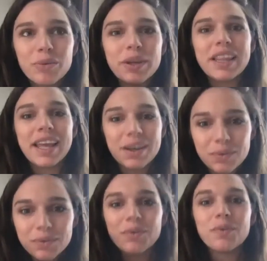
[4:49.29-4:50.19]
we like
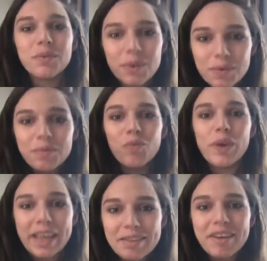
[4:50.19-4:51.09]

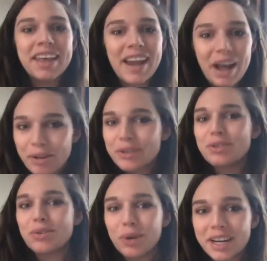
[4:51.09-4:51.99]
weave in other
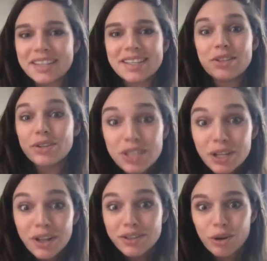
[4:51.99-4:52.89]
stories because there's
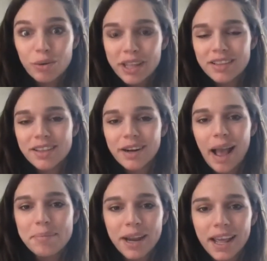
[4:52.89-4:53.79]
still so many things that are
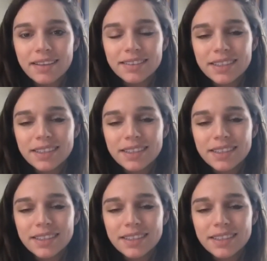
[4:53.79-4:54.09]
happening.